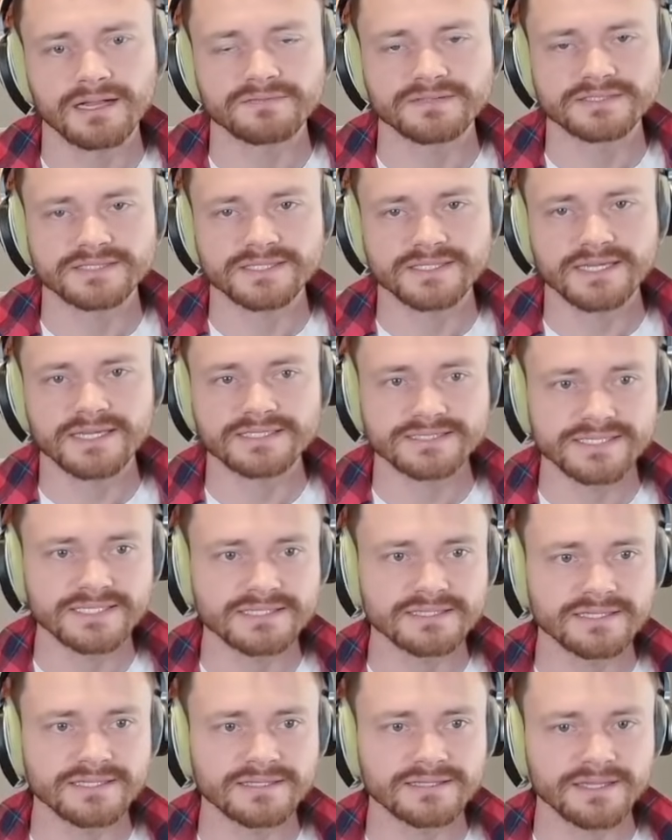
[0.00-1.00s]
Obviously,
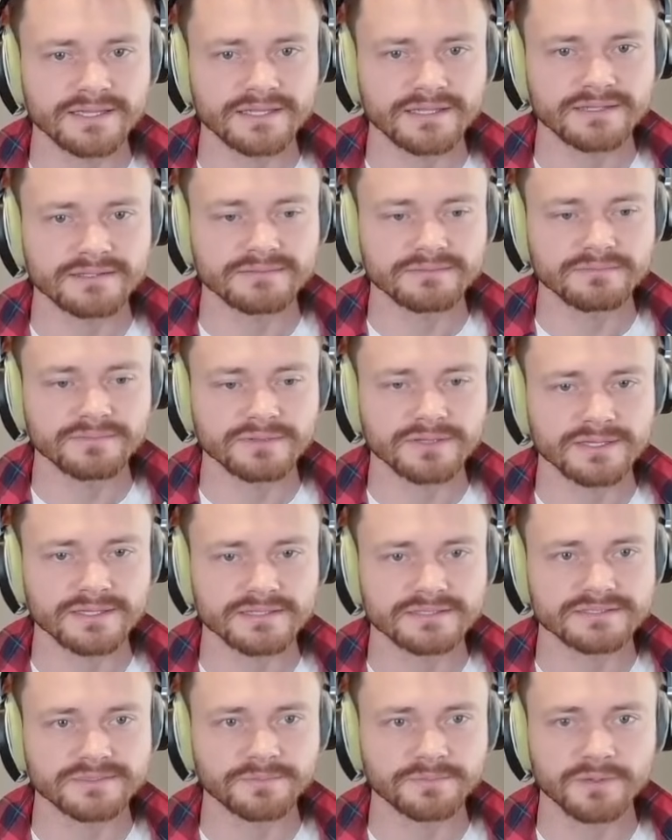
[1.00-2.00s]
ideally, they
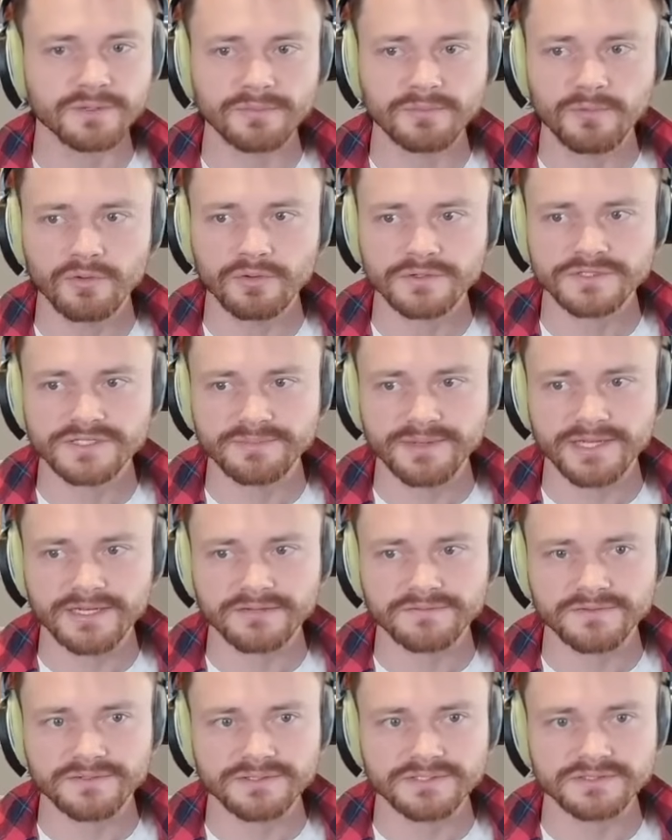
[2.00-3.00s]
deploy more to the
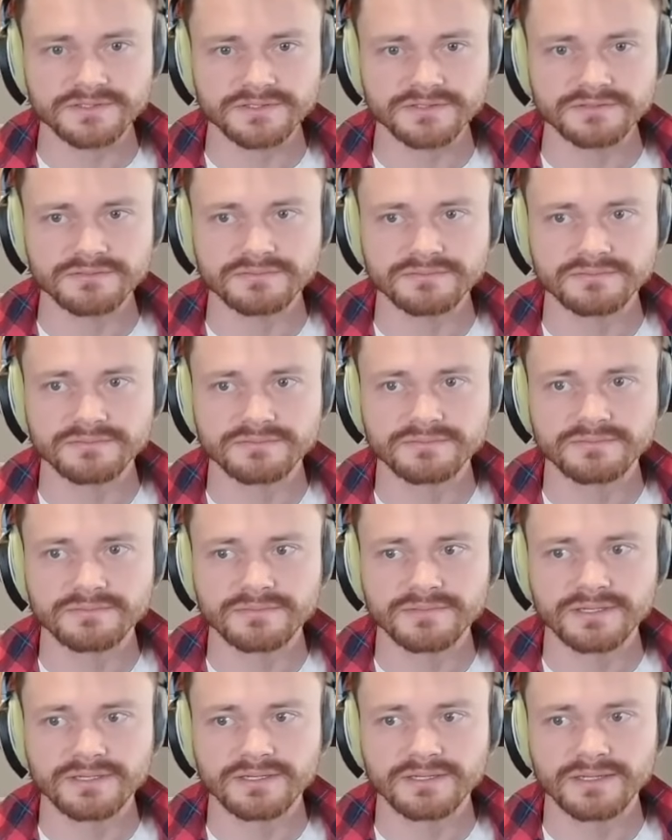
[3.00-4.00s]
battlefield this turn.
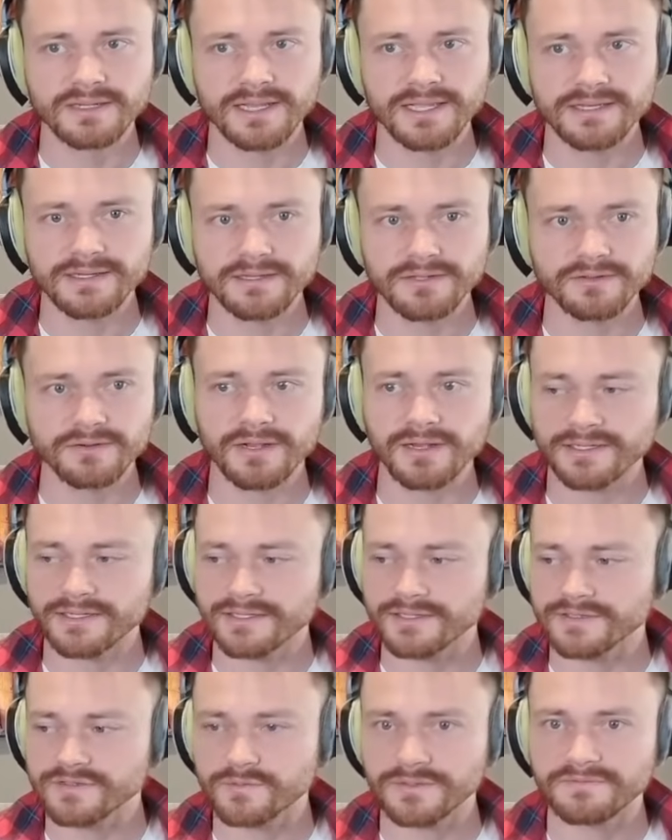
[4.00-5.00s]
Another
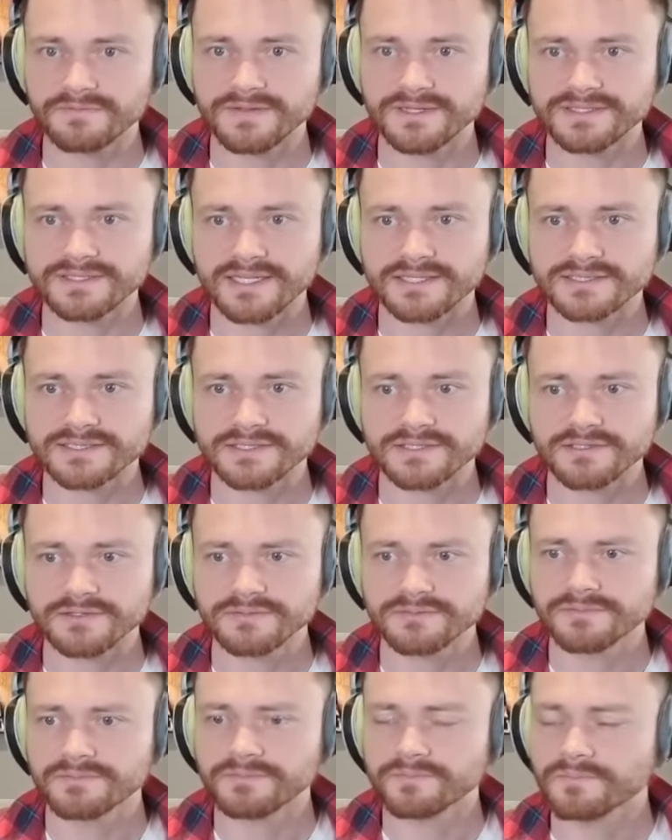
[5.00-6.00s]
Oculus would be fantastic
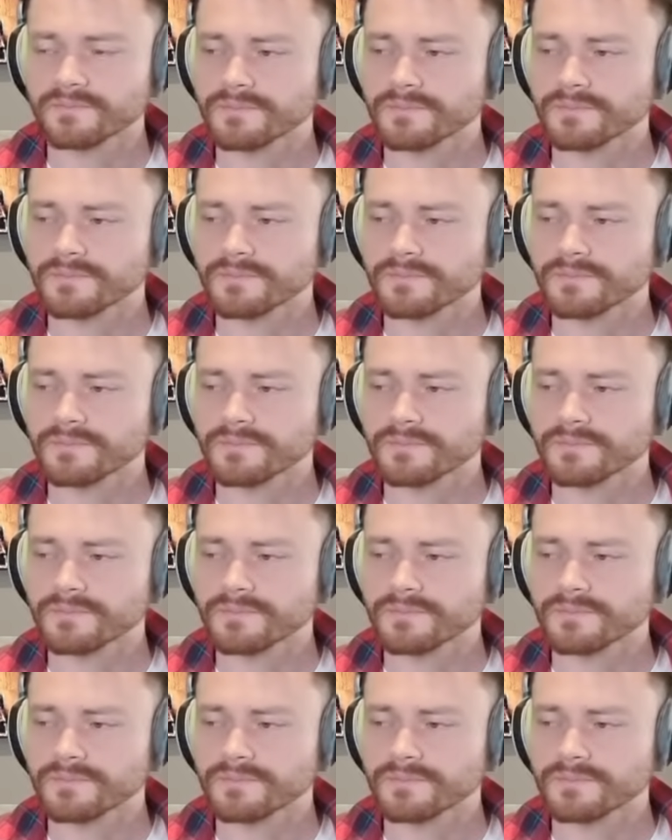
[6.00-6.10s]
here.